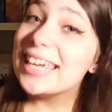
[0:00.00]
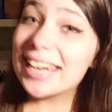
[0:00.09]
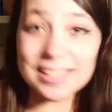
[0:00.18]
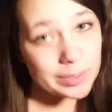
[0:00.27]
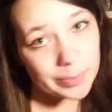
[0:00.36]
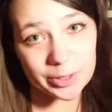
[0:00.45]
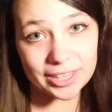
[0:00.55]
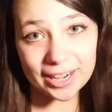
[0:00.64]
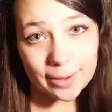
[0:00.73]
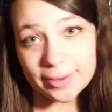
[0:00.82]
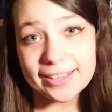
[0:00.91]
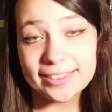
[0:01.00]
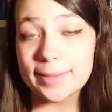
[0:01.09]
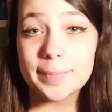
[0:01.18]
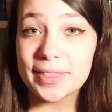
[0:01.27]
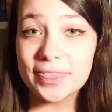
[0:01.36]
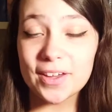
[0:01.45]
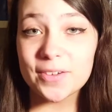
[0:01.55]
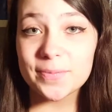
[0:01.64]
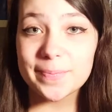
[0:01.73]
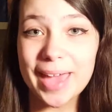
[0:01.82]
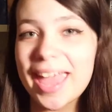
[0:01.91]
The next book that I read in the month
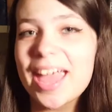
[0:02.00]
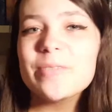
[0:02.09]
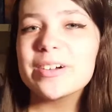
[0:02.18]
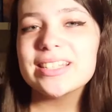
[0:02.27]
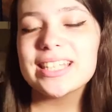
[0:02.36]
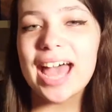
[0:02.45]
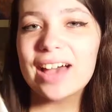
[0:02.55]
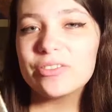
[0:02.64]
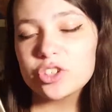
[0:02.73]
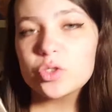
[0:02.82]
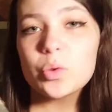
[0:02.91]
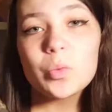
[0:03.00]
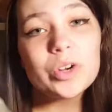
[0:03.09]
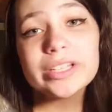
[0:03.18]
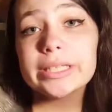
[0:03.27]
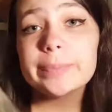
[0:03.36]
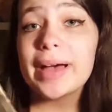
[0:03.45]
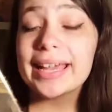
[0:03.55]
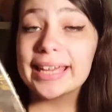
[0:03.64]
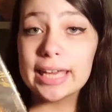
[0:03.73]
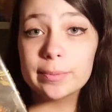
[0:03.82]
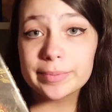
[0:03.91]
of May was After the Woods by
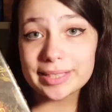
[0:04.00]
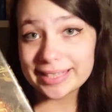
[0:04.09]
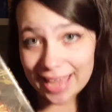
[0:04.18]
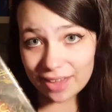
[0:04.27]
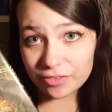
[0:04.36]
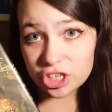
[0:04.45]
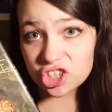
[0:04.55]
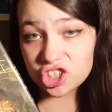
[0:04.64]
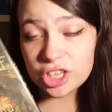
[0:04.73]
Kim Savage.